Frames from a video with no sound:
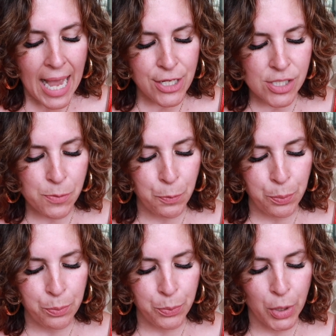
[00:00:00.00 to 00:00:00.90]
just
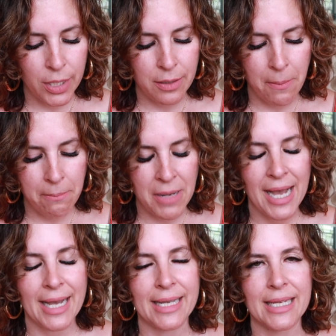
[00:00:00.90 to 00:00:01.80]
put
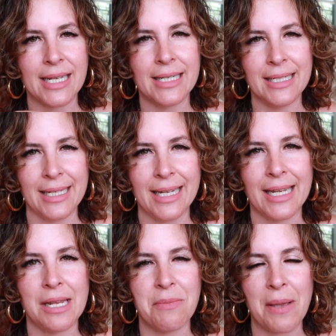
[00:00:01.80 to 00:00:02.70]
my
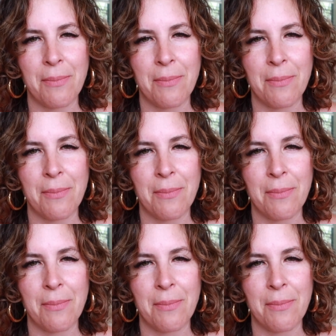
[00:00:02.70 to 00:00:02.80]
knitting in my